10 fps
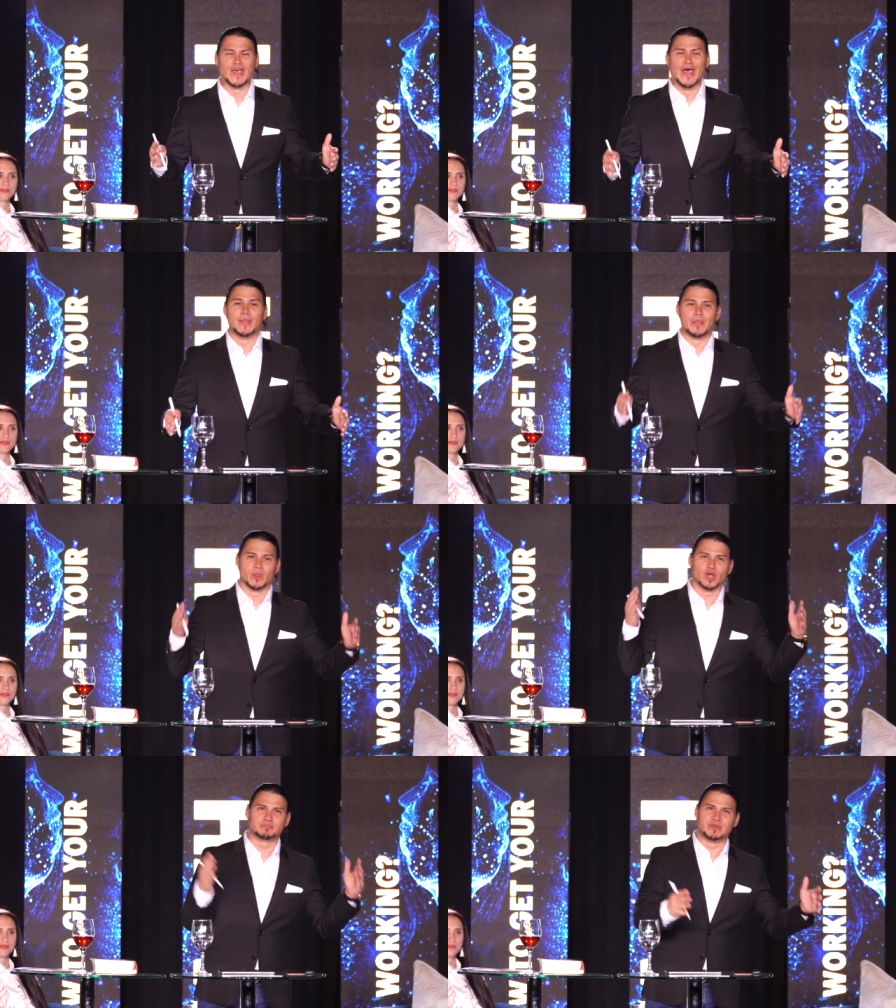
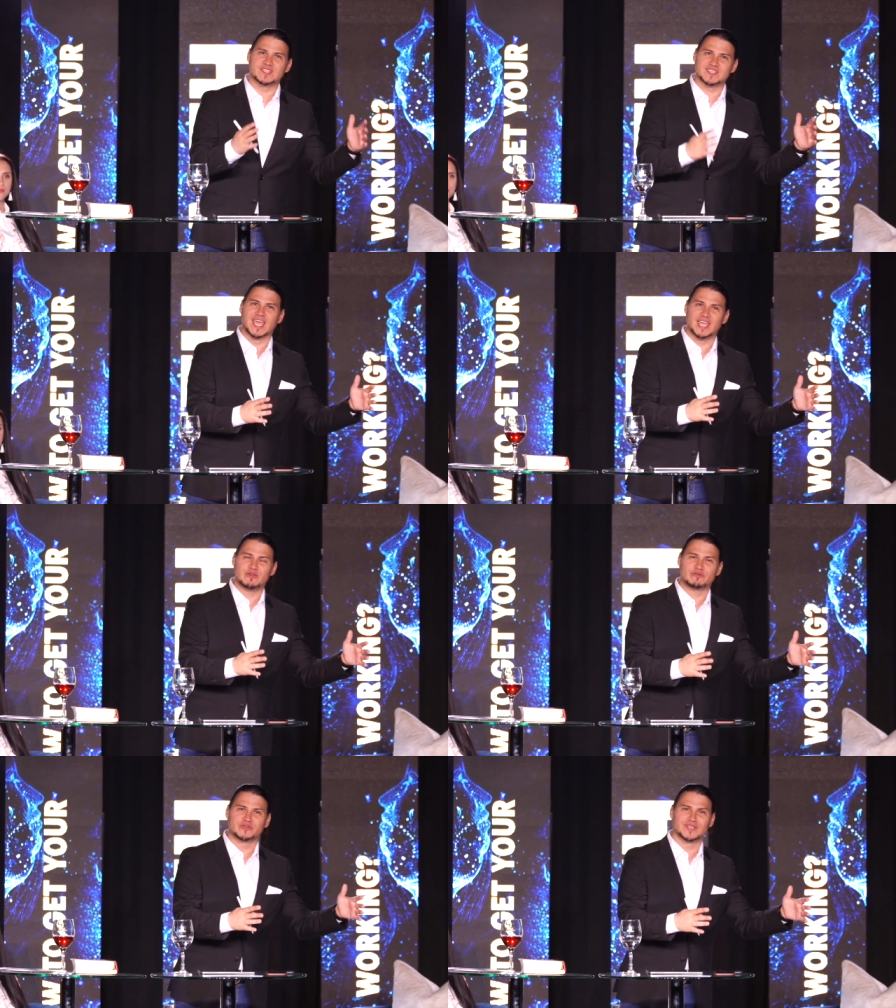not be
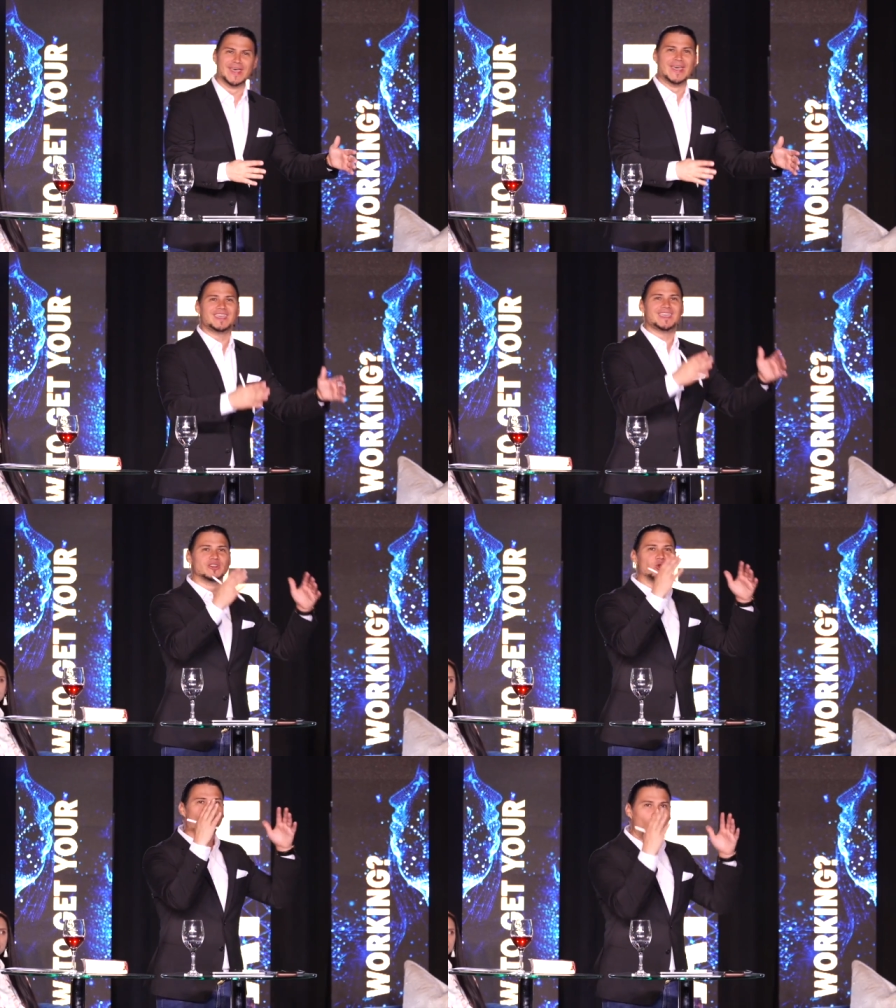saved
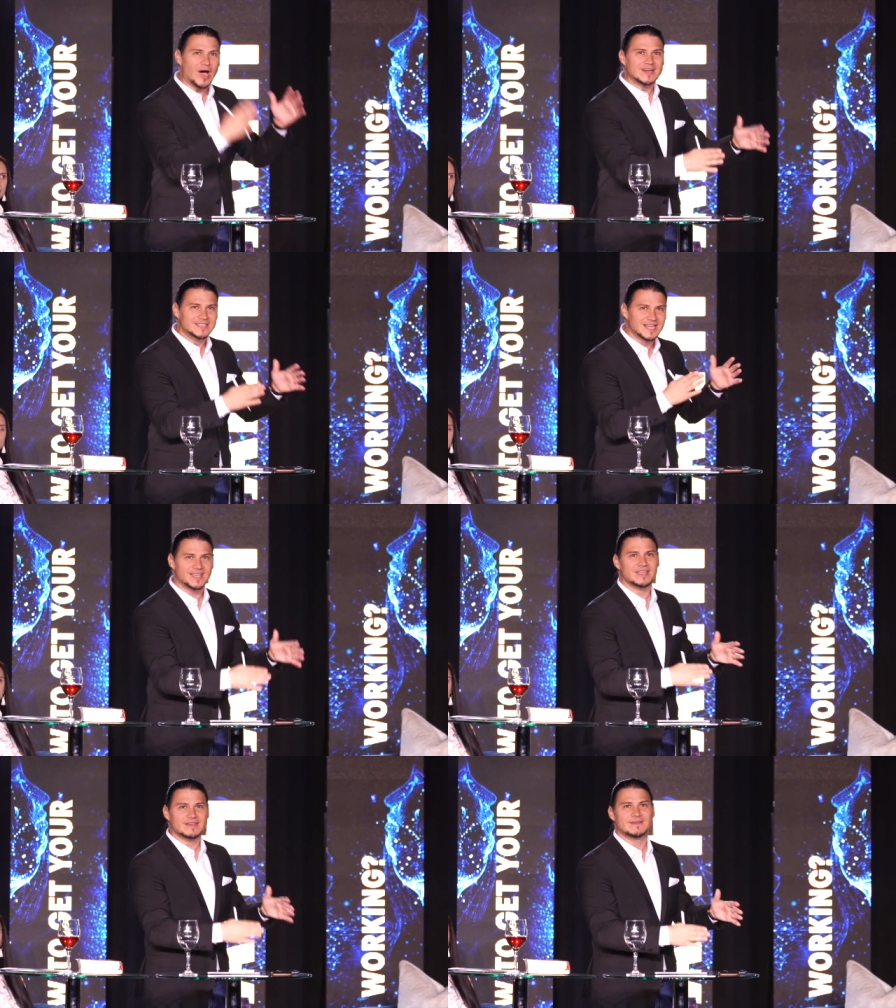in one
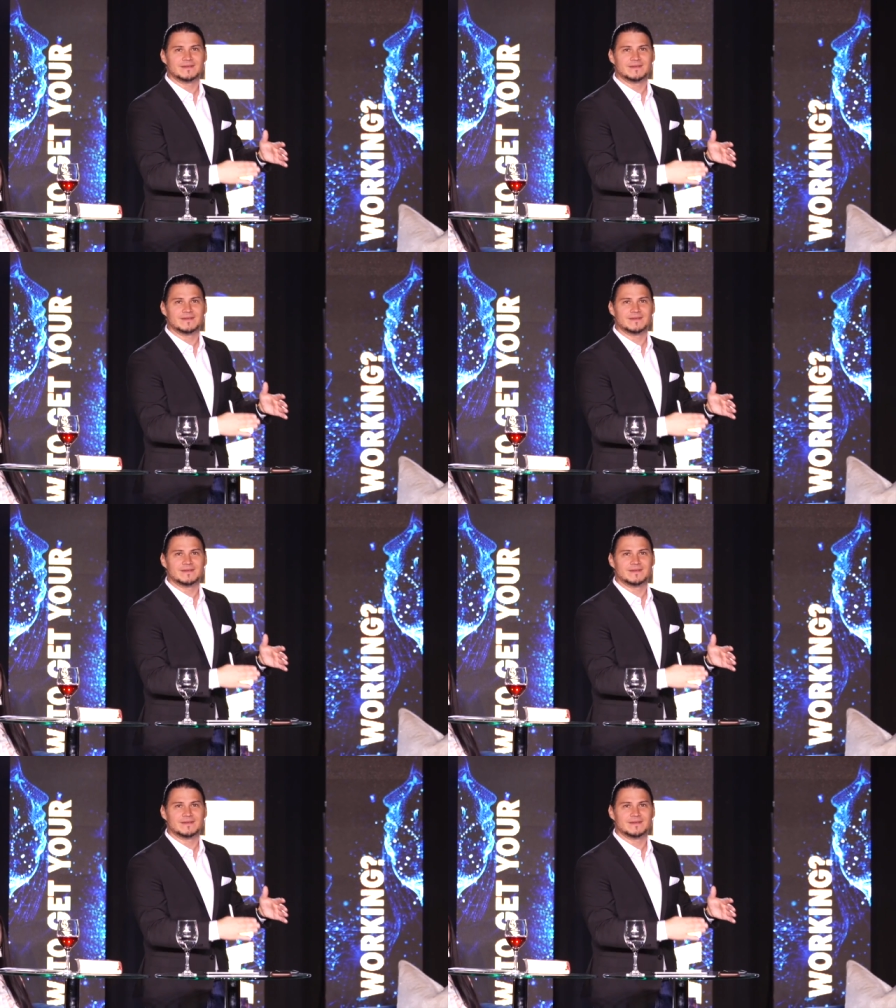day?